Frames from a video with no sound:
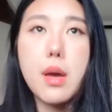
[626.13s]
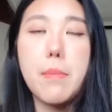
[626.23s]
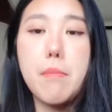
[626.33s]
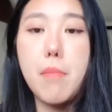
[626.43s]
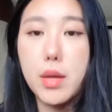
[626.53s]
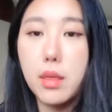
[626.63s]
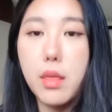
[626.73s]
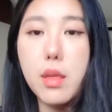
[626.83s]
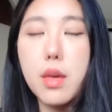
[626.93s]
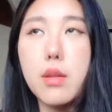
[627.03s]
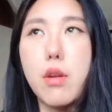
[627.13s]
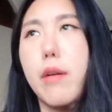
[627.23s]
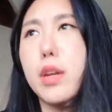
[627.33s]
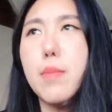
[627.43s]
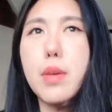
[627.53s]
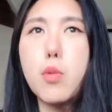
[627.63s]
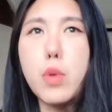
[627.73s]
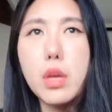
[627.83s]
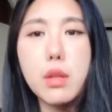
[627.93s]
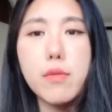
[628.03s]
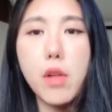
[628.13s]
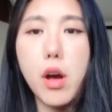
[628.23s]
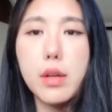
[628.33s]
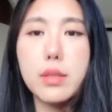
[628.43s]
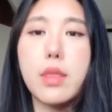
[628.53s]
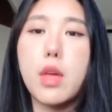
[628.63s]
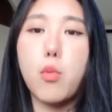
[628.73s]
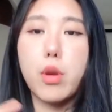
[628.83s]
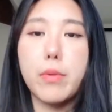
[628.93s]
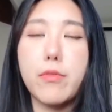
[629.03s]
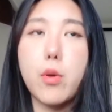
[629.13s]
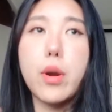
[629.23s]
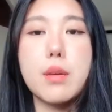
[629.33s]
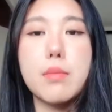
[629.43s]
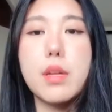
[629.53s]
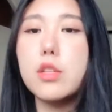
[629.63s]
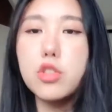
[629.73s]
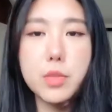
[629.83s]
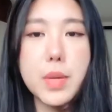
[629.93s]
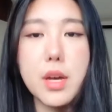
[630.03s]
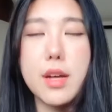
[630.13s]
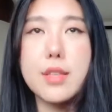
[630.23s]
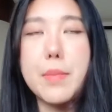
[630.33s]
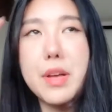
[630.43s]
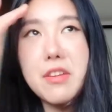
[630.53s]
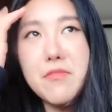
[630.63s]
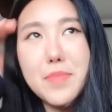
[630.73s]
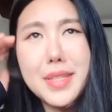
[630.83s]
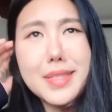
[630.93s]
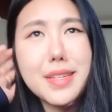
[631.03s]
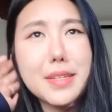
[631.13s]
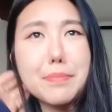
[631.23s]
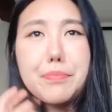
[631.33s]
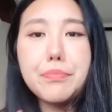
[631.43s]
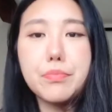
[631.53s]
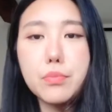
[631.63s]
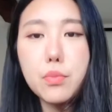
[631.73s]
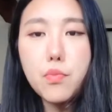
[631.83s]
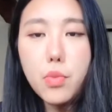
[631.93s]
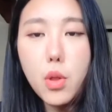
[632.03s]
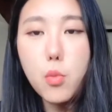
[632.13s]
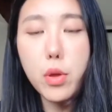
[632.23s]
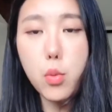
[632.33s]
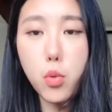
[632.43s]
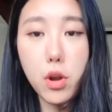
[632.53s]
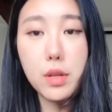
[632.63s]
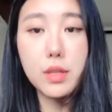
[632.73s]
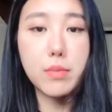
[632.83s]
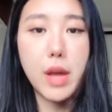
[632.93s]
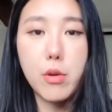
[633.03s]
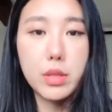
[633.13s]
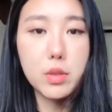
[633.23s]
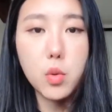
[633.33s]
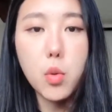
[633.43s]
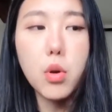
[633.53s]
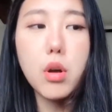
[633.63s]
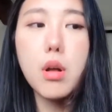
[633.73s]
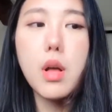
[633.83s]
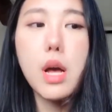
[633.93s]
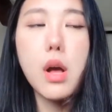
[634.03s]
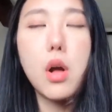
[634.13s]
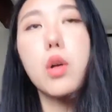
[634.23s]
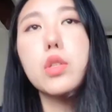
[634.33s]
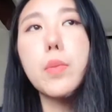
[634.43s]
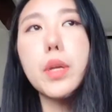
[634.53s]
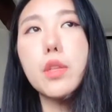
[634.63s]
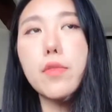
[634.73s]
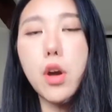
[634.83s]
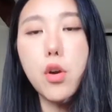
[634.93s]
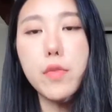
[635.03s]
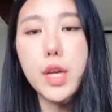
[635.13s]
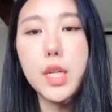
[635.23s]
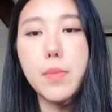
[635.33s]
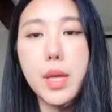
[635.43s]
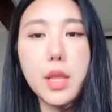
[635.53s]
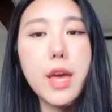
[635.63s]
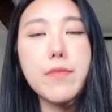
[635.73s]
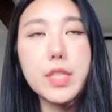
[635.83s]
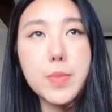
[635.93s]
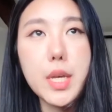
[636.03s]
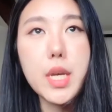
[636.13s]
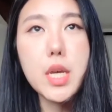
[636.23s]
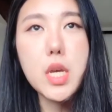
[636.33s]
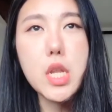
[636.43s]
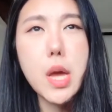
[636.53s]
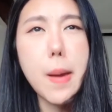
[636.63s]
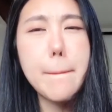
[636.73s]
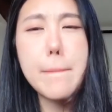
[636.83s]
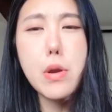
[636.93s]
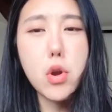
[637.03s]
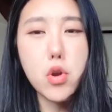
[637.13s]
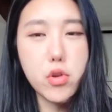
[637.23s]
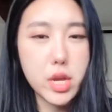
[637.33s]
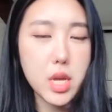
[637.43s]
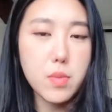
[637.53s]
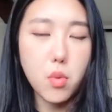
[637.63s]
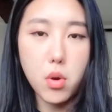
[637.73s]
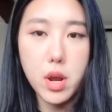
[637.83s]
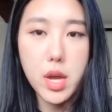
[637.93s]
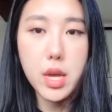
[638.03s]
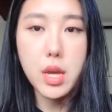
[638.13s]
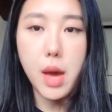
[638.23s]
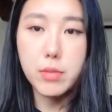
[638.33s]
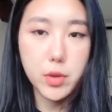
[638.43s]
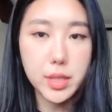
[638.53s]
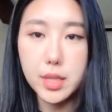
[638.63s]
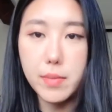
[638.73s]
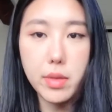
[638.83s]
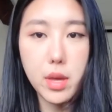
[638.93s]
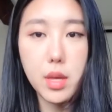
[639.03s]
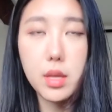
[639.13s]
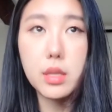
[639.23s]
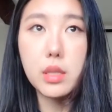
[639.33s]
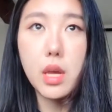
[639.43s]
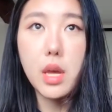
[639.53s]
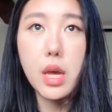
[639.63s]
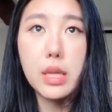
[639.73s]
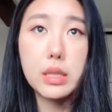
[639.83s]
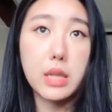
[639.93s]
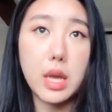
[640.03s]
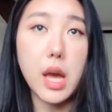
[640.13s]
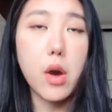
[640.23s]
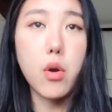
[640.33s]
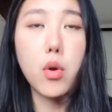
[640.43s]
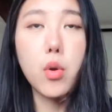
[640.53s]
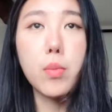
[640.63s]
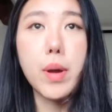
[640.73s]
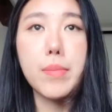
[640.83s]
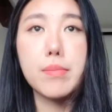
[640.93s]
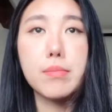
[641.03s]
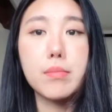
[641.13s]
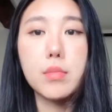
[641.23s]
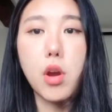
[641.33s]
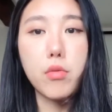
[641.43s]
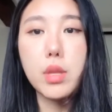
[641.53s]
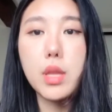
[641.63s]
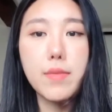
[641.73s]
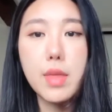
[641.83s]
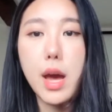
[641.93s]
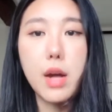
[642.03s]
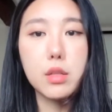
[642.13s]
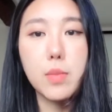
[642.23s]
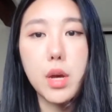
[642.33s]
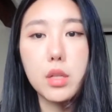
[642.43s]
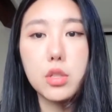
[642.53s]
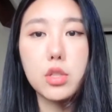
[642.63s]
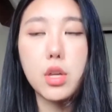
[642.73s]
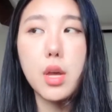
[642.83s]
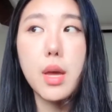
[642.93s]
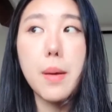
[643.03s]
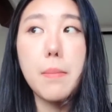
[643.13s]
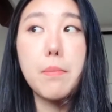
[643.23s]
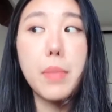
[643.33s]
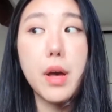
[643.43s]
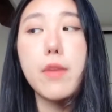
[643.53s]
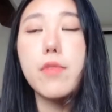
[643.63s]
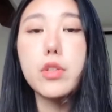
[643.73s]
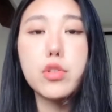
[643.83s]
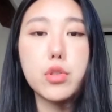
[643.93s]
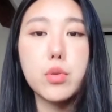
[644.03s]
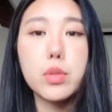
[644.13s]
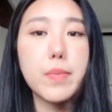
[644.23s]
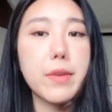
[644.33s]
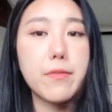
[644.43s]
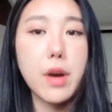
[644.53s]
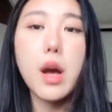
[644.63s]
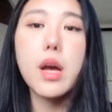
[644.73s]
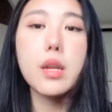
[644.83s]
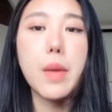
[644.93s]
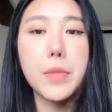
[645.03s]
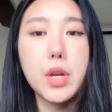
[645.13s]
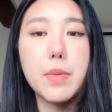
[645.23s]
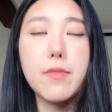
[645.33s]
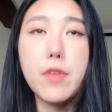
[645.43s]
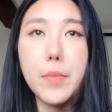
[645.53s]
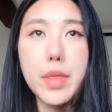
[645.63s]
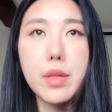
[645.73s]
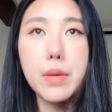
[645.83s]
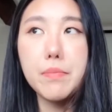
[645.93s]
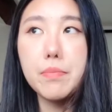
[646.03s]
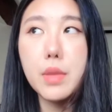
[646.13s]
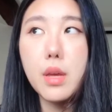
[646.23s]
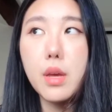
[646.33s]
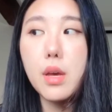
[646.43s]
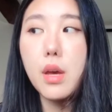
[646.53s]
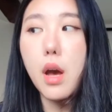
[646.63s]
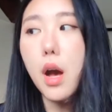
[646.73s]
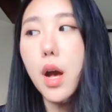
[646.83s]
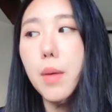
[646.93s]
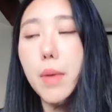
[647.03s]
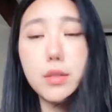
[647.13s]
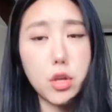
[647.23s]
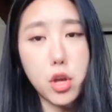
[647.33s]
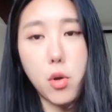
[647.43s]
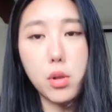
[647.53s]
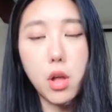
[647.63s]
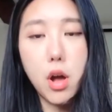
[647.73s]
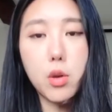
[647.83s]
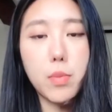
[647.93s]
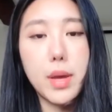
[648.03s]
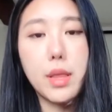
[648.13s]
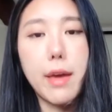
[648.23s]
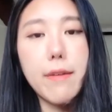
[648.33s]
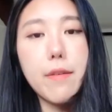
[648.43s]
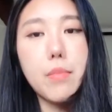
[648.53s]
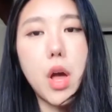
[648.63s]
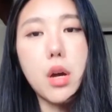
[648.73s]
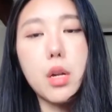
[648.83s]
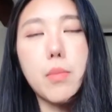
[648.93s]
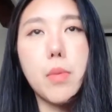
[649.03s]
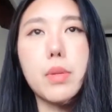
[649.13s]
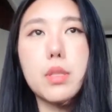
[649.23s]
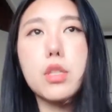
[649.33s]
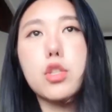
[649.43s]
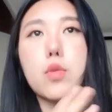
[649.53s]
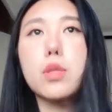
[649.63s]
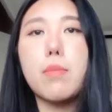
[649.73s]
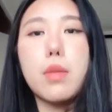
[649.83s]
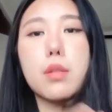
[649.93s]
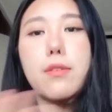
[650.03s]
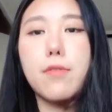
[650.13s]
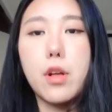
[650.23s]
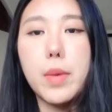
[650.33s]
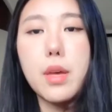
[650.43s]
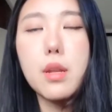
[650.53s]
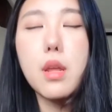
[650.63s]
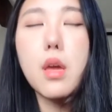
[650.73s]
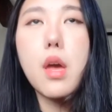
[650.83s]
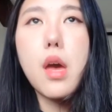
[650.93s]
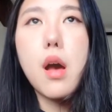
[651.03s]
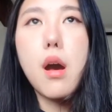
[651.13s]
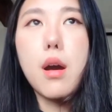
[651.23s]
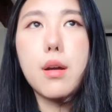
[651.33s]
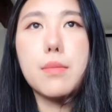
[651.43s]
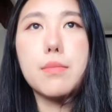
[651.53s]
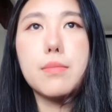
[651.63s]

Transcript: monthly. They're not going to be weekly vlogs like they were before, just because I'm kind of busy with work because I'm now in school. Also because of COVID, my life has been pretty boring. I'm doing the same things, staying at home. I'm not really leaving the house much. But if I do something fun, I'm gonna be filming them um, as I go along with my life. I'm not gonna purposely do something to film it. Um,